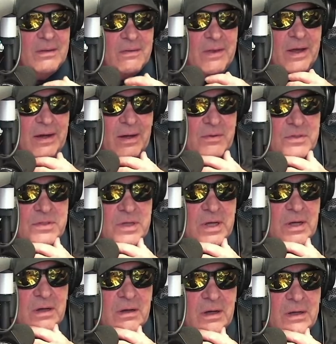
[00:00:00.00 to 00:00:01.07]
that house,
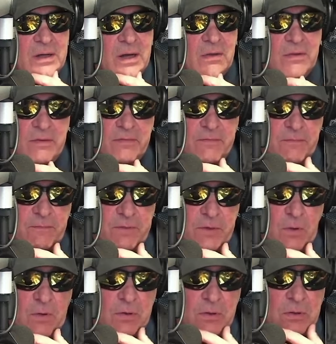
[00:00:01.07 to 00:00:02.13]
yeah, and now the
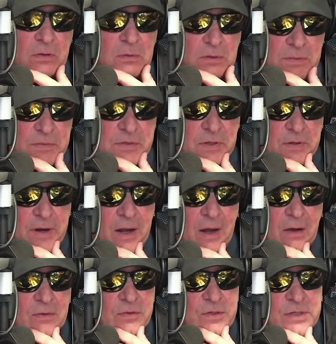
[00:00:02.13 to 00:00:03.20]
owner who lives there
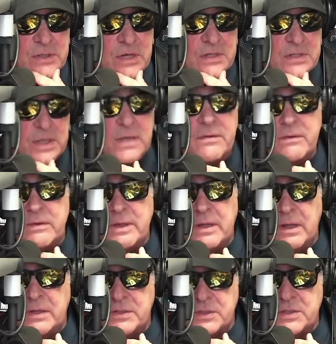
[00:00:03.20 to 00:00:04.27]
now, she says that
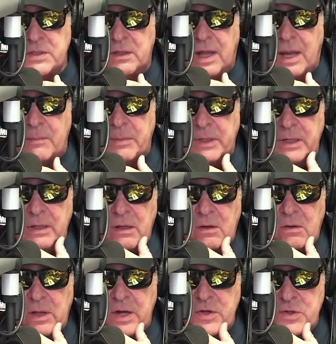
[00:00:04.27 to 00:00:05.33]
it's still happening
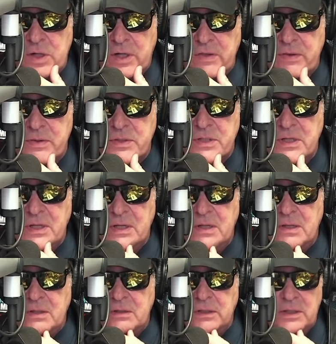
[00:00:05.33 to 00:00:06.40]
occasionally. There's
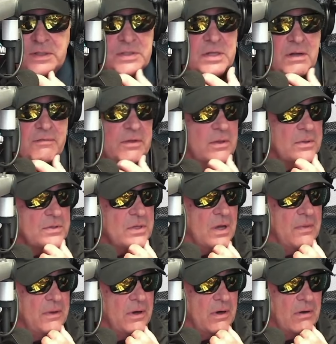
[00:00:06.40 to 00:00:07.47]
little stuff that goes
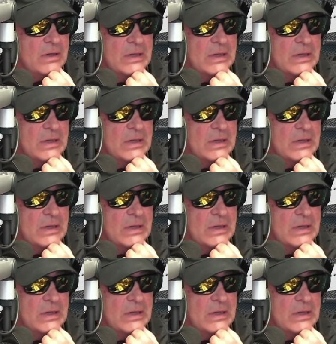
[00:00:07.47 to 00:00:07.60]
on there,